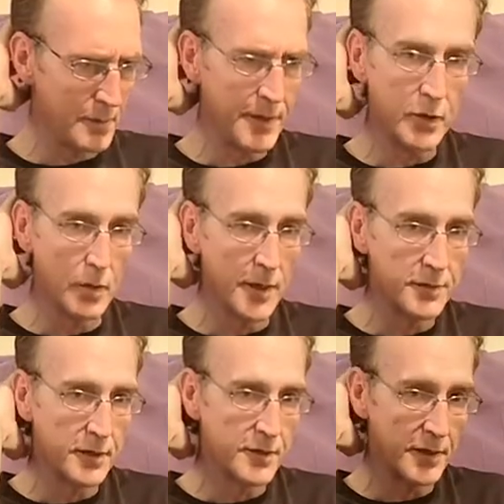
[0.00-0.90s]
Somebody
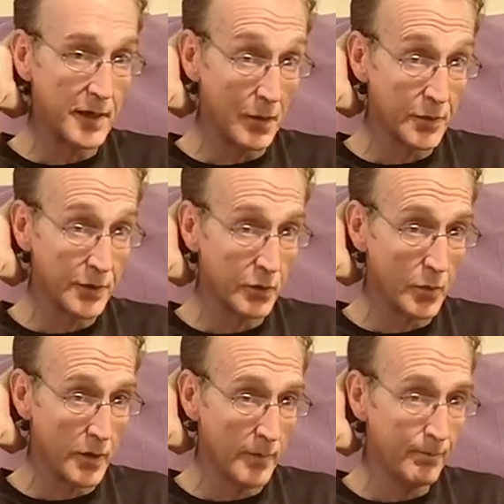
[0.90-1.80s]
commented and said that was a
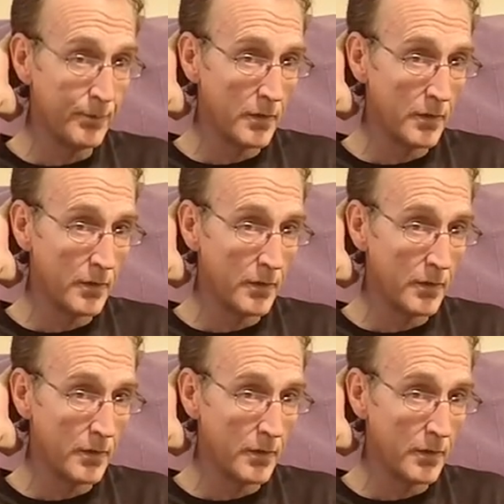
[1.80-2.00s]
good one,